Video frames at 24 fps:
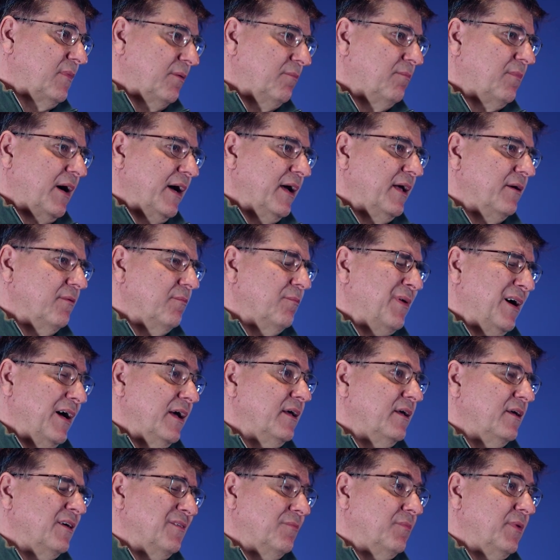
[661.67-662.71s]

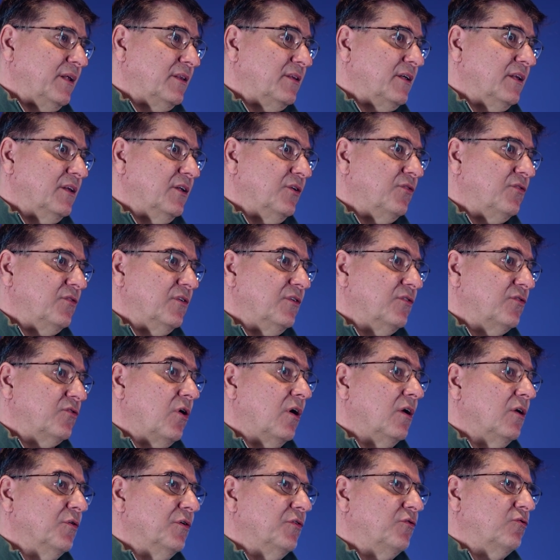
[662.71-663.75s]
My tendency is
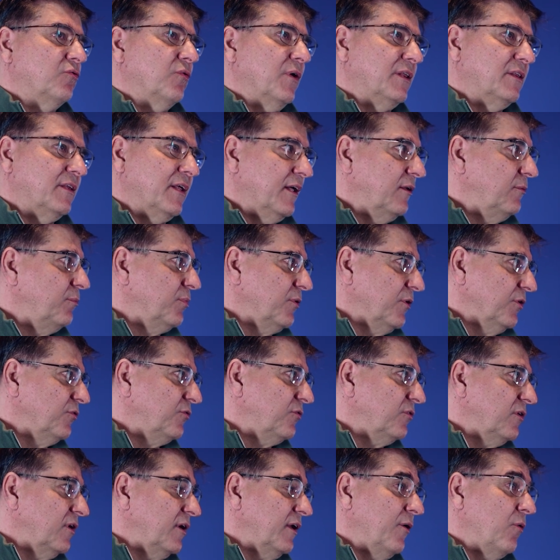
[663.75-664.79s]
always to attend
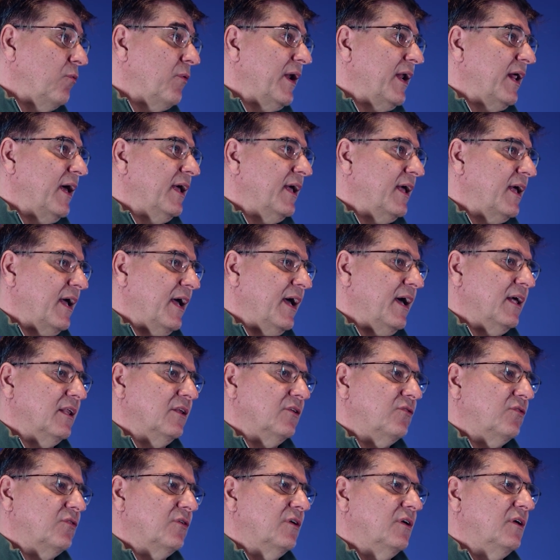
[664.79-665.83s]
personally. When I
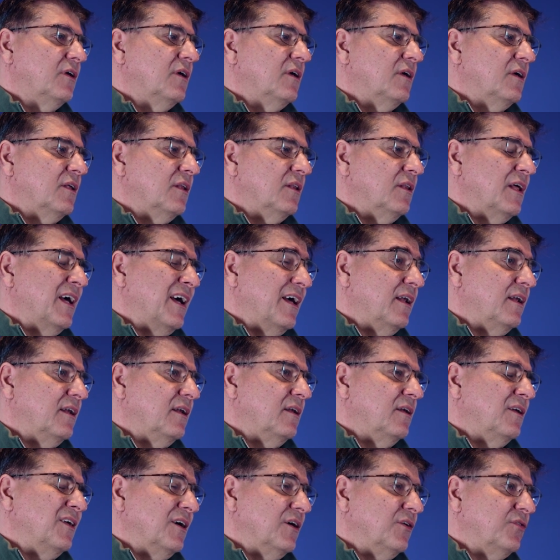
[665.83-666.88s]
can't,
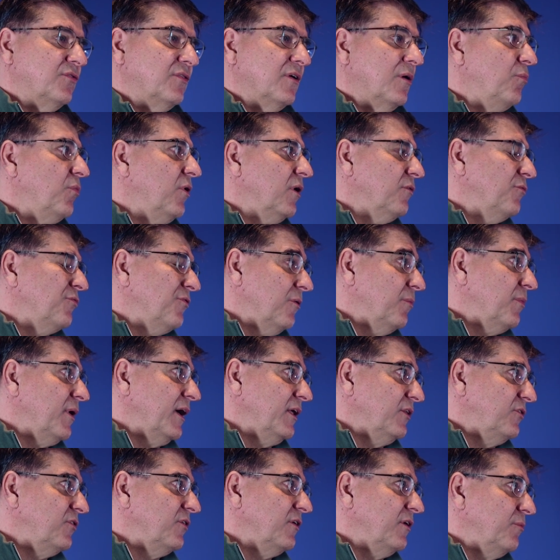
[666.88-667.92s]
then someone from
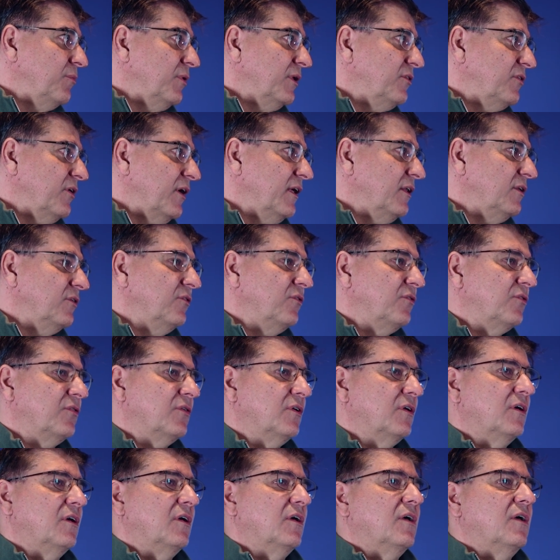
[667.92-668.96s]
my team
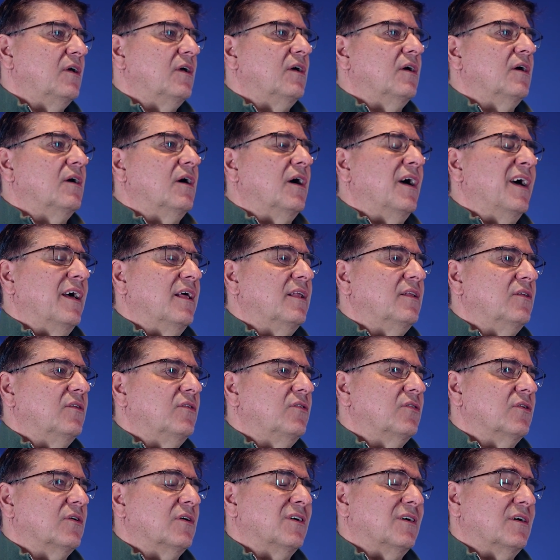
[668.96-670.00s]
attends.
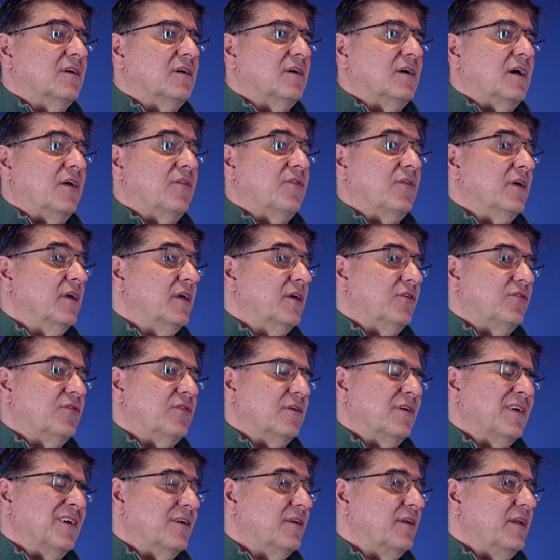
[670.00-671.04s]
And I think
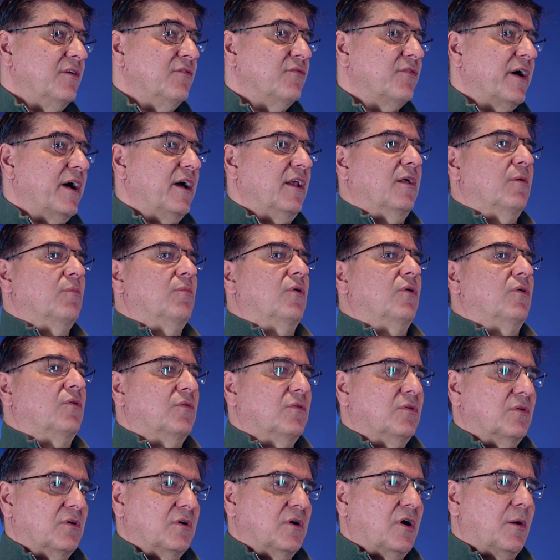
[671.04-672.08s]
it's an
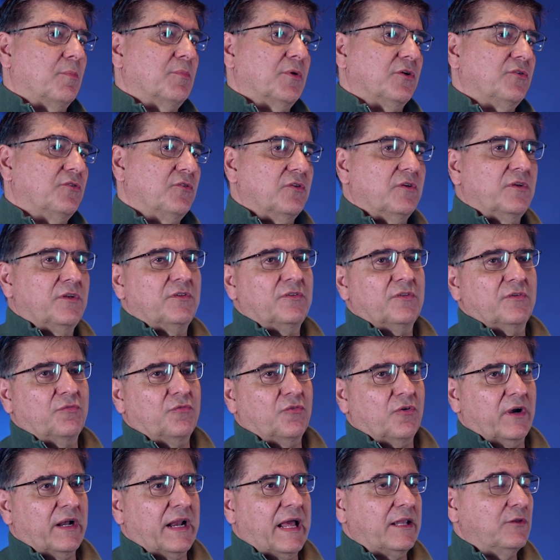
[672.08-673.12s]
invaluable opportunity
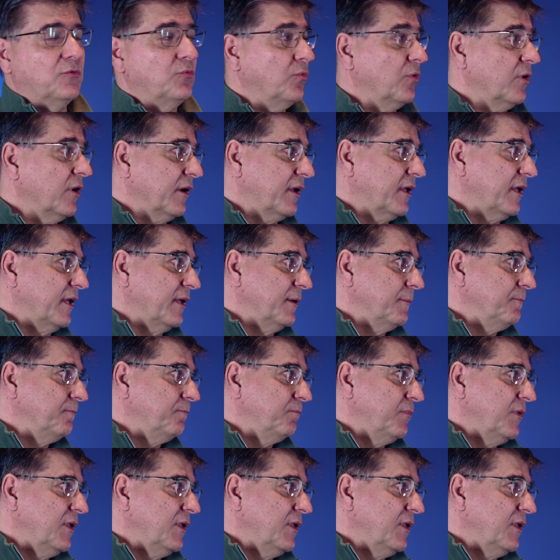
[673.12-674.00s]
for networking,